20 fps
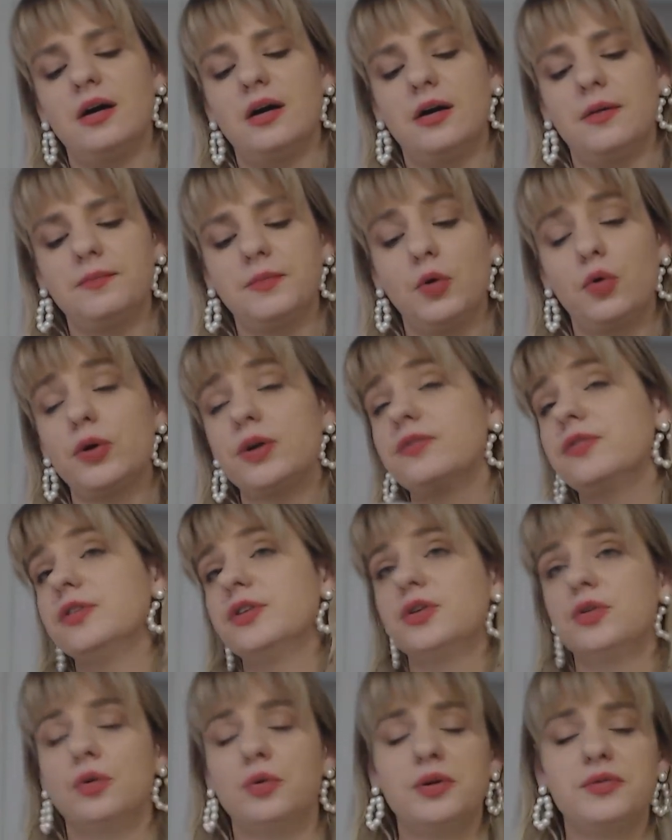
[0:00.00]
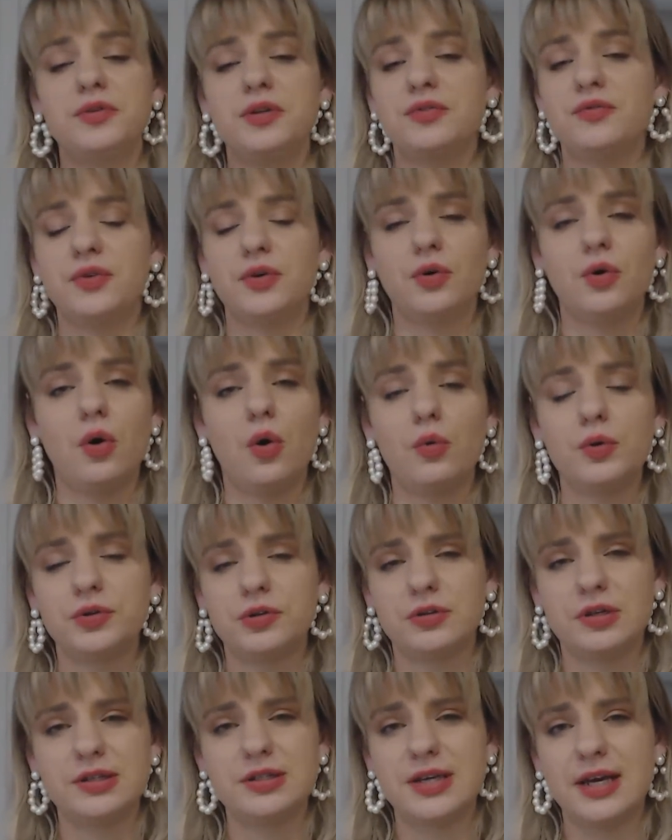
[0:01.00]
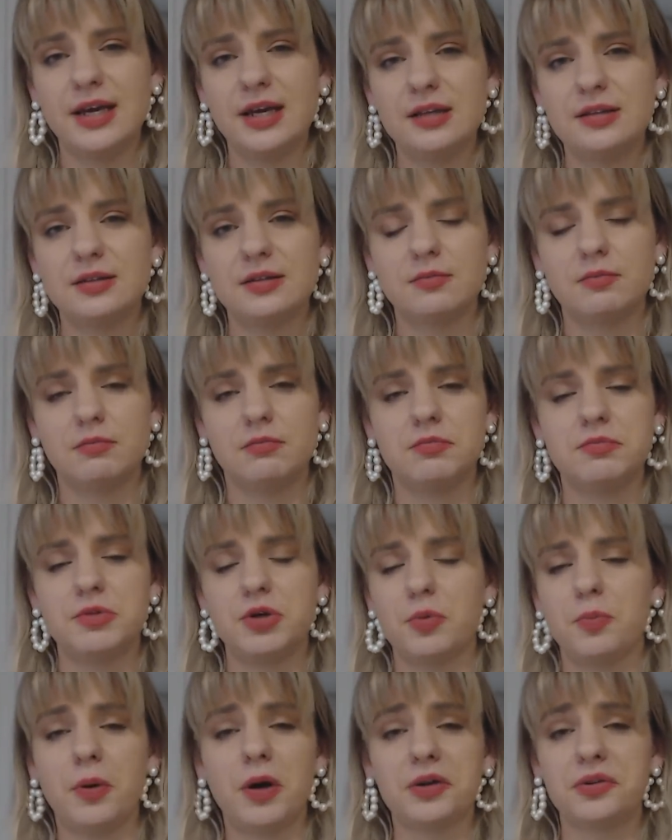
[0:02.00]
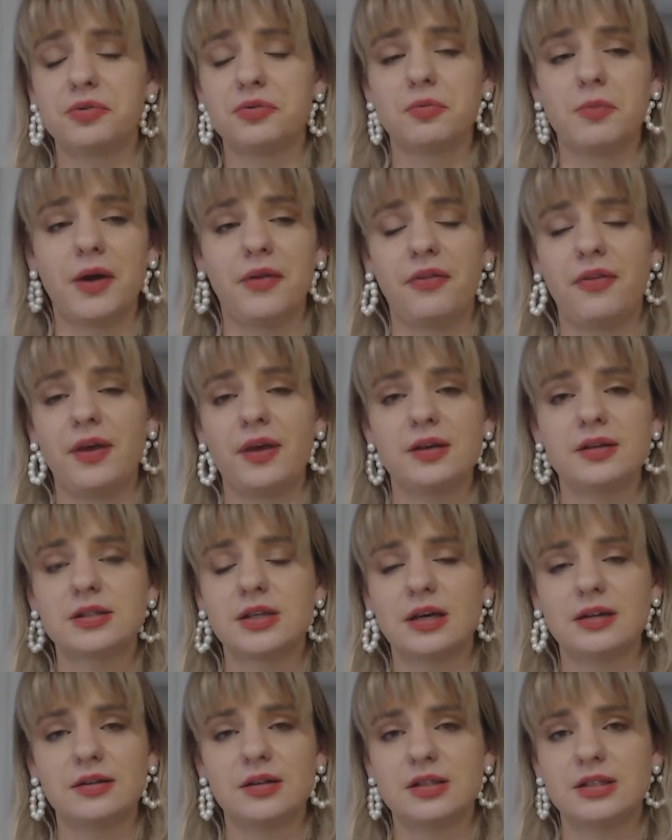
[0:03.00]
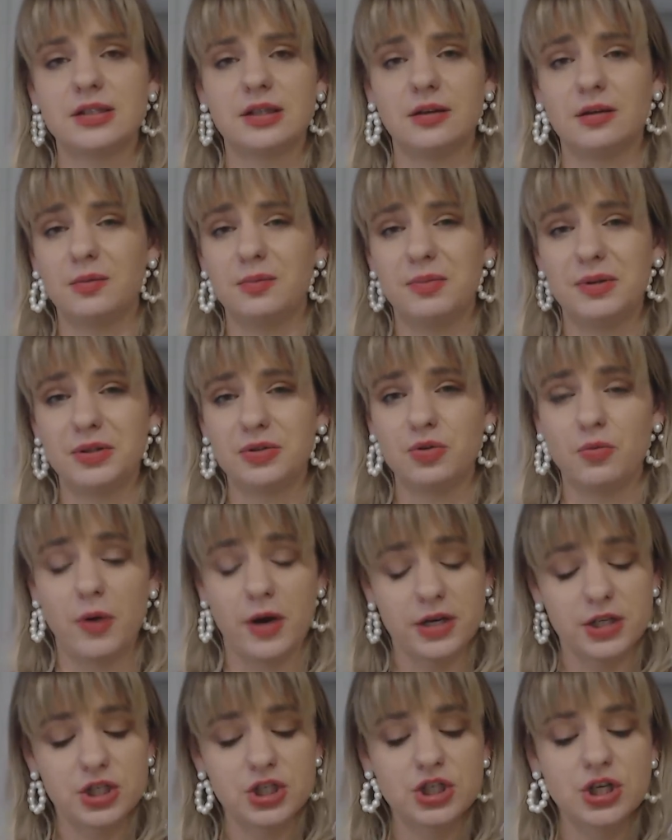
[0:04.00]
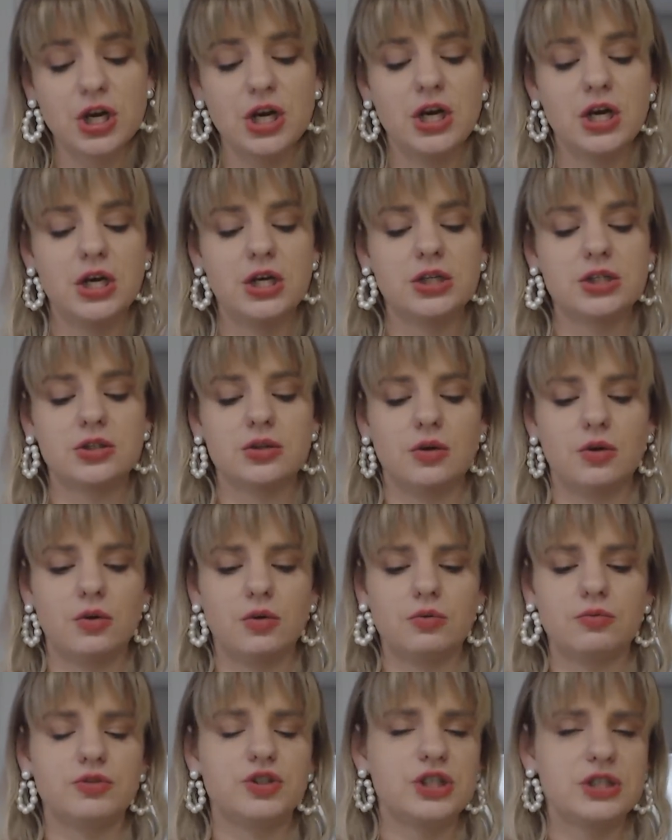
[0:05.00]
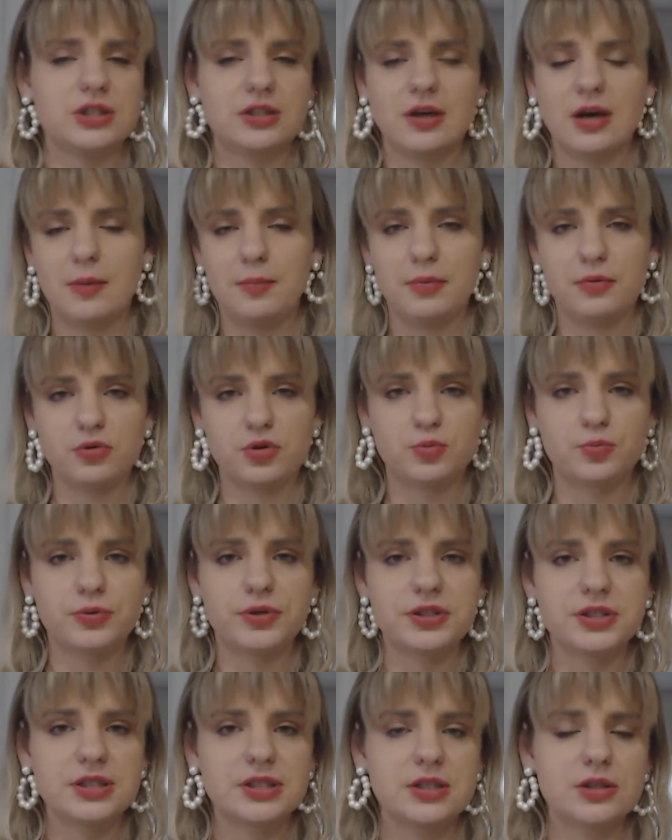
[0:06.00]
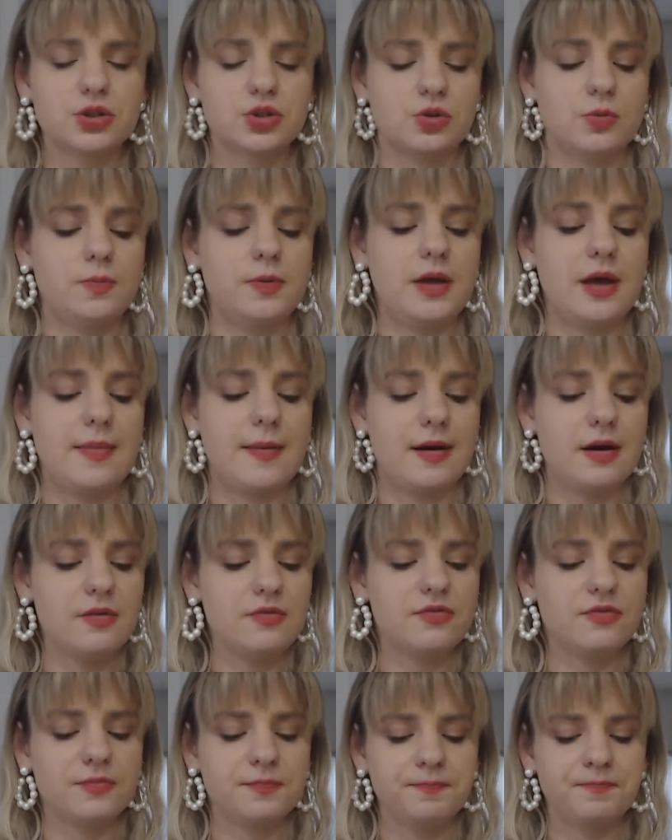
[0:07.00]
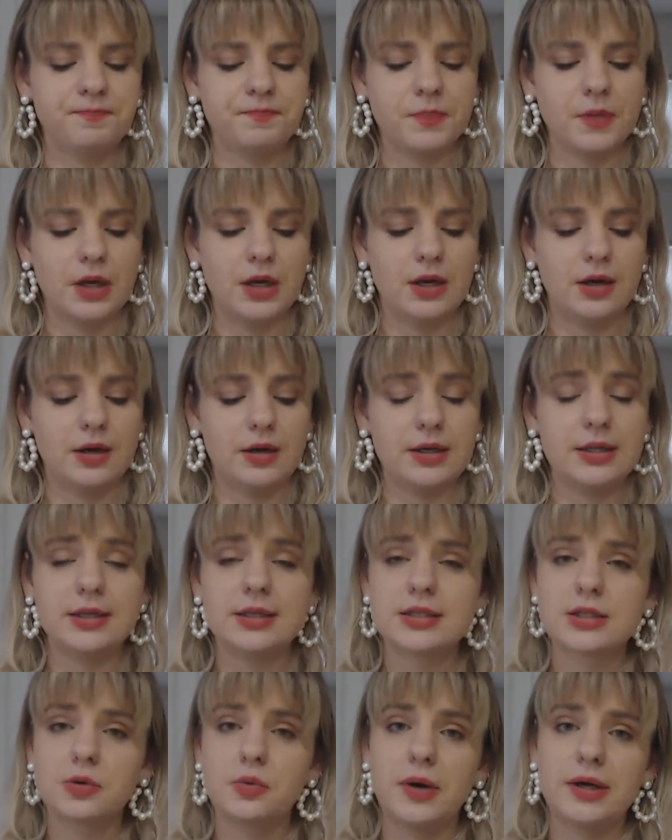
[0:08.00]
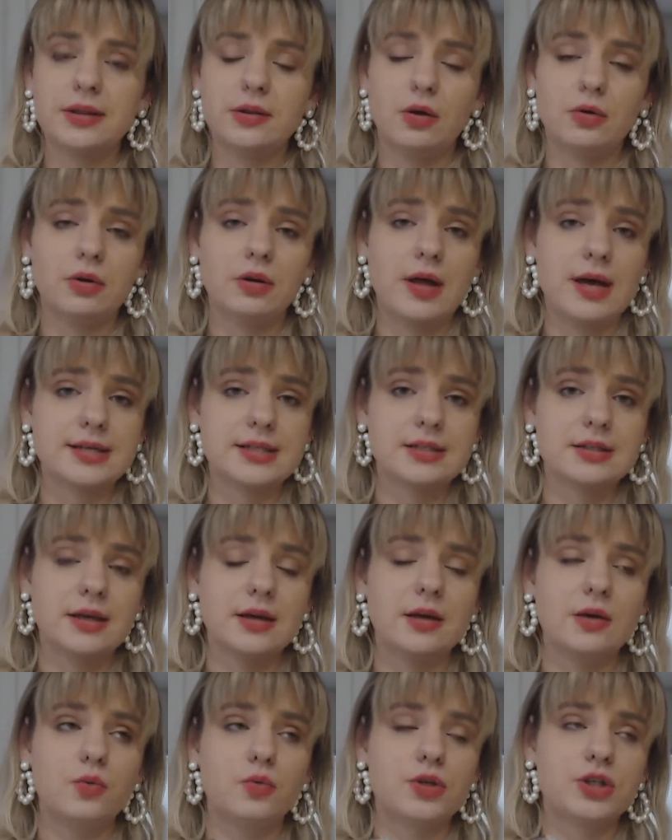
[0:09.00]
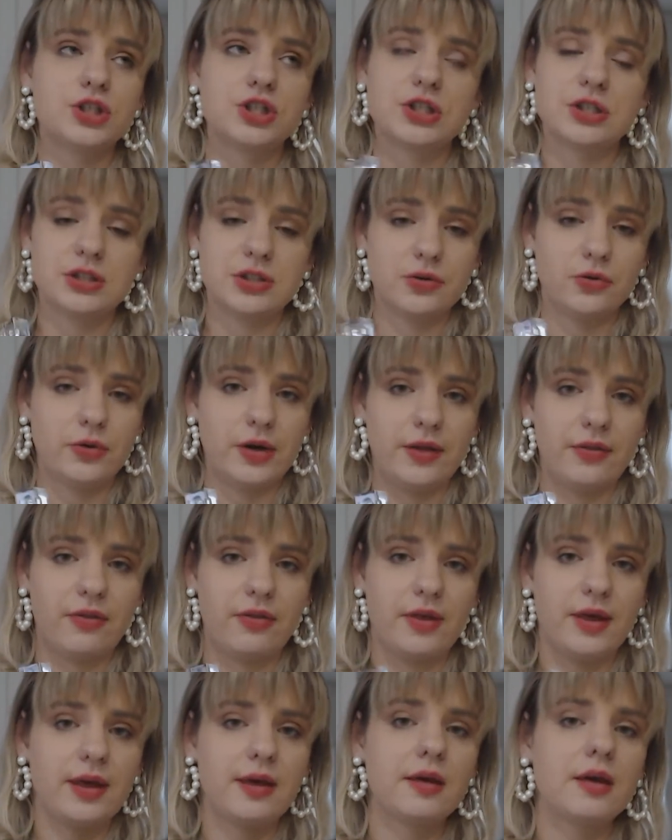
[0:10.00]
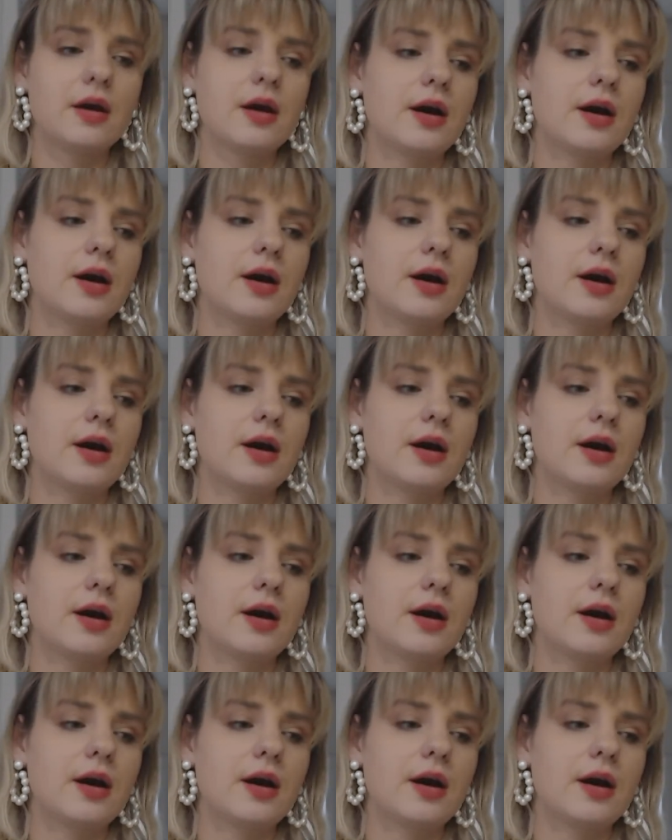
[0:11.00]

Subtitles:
Or even, you know, even if you go in on a date, your partner might think that it's a little bit too much. So just a couple spritz should be enough. It is quite long lasting, which is a great thing.